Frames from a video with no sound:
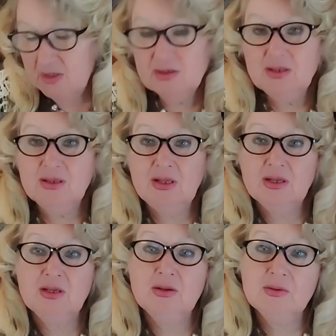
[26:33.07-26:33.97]
Irene
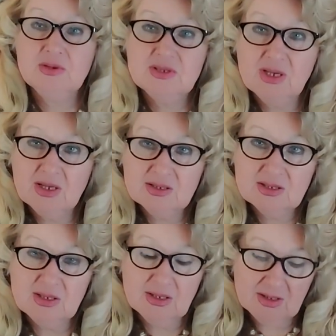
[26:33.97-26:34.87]
Lacour is
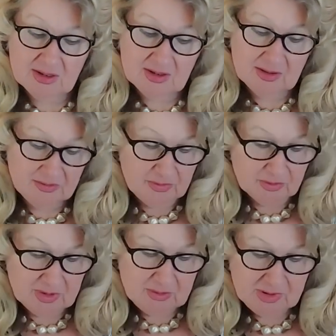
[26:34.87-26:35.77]
asking
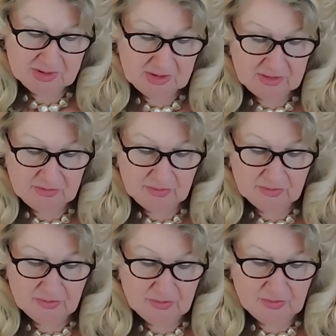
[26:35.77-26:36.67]
for remedy
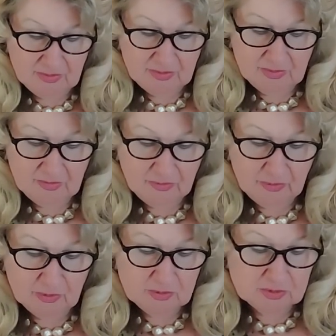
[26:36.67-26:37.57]

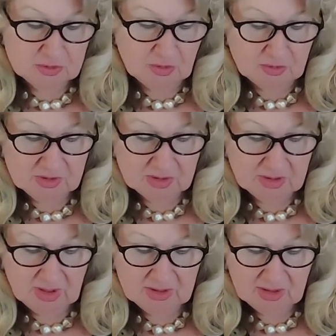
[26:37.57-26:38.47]
for
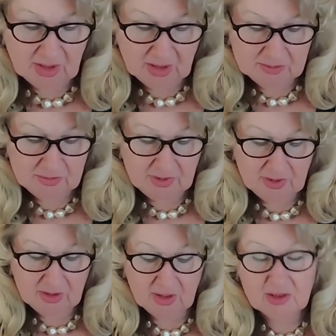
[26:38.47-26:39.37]
shoulder and arm
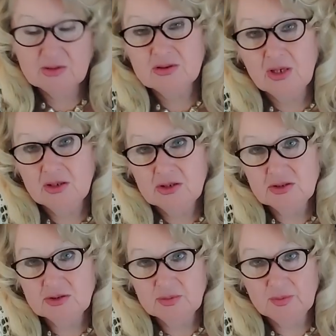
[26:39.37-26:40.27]

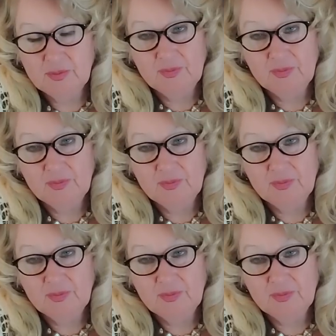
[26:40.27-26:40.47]
arthritis.